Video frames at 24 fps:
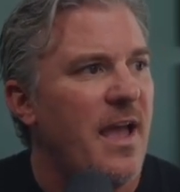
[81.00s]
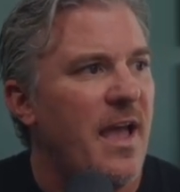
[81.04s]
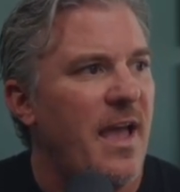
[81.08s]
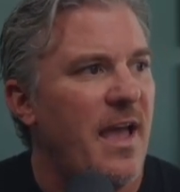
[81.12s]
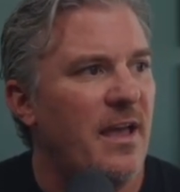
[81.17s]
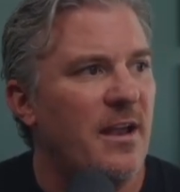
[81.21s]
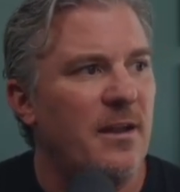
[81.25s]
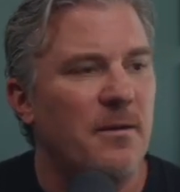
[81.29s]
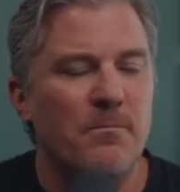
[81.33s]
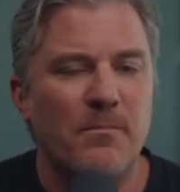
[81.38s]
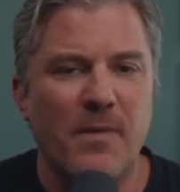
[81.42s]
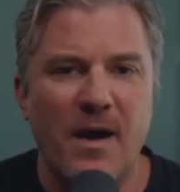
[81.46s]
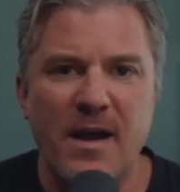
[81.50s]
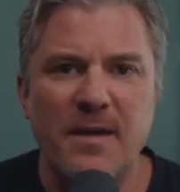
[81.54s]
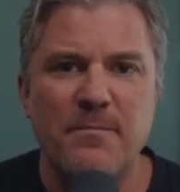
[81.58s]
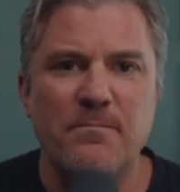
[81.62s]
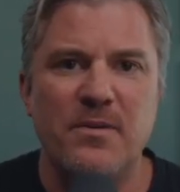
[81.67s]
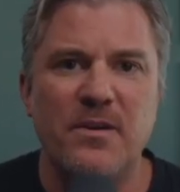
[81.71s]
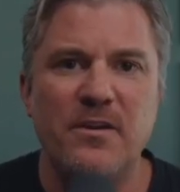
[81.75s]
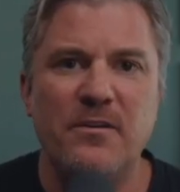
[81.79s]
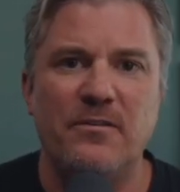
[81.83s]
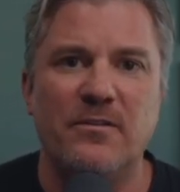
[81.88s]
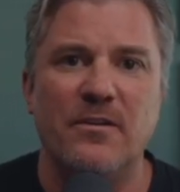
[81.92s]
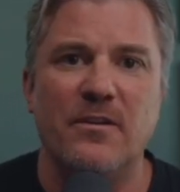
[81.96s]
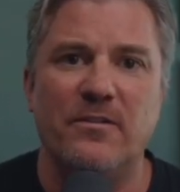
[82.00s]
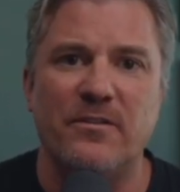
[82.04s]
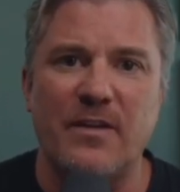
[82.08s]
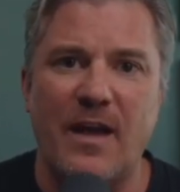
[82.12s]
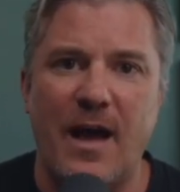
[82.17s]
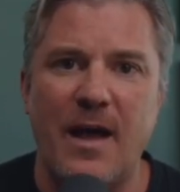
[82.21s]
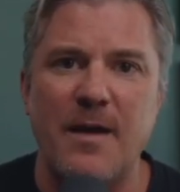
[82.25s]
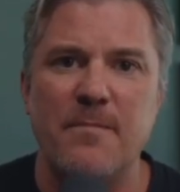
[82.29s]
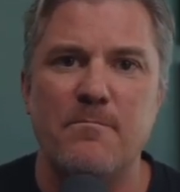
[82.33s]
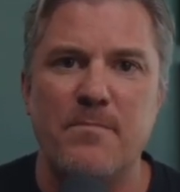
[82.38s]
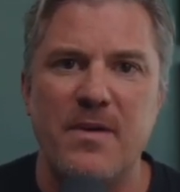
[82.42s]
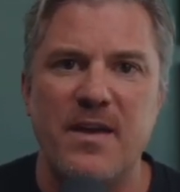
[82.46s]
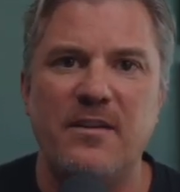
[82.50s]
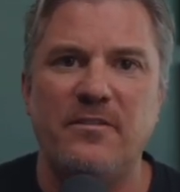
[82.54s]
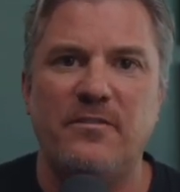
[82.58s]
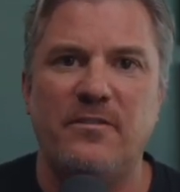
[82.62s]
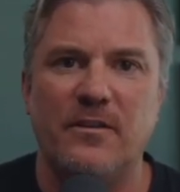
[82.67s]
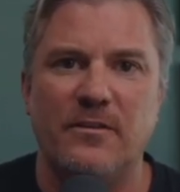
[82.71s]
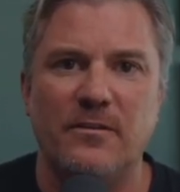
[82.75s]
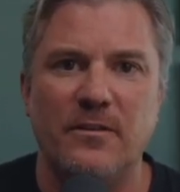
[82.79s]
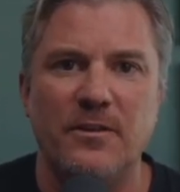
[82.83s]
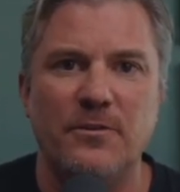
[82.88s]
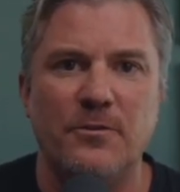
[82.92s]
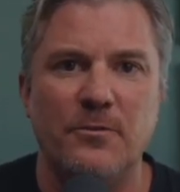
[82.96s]
And in my business, I'm
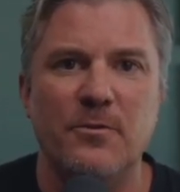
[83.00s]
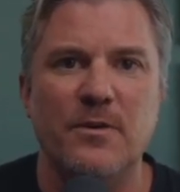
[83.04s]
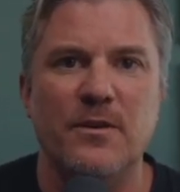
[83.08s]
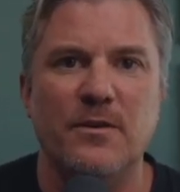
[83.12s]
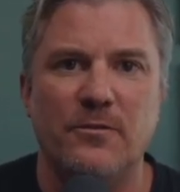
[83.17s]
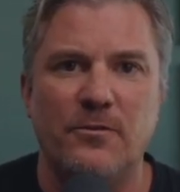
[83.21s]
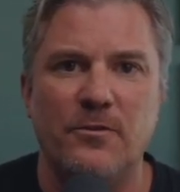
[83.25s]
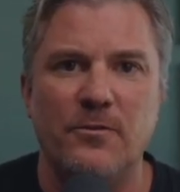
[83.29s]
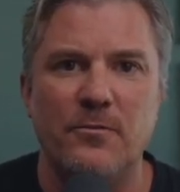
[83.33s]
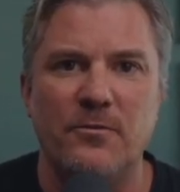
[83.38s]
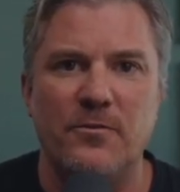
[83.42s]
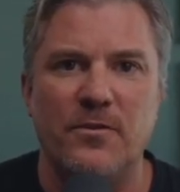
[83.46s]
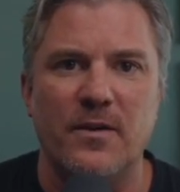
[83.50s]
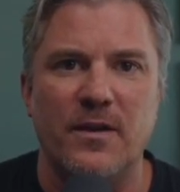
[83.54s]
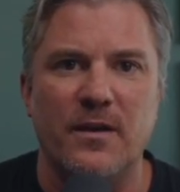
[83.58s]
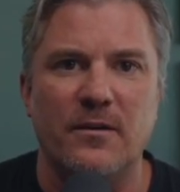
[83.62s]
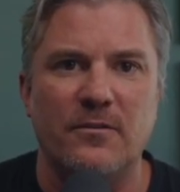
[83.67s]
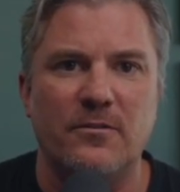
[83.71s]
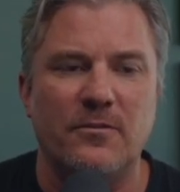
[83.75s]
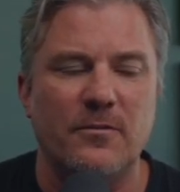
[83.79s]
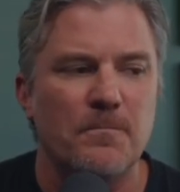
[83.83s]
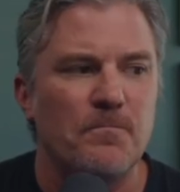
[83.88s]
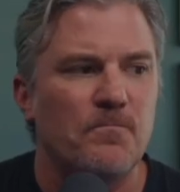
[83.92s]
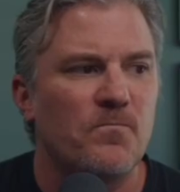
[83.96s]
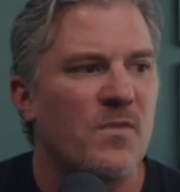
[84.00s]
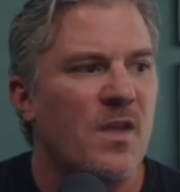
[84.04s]
basically doing two things.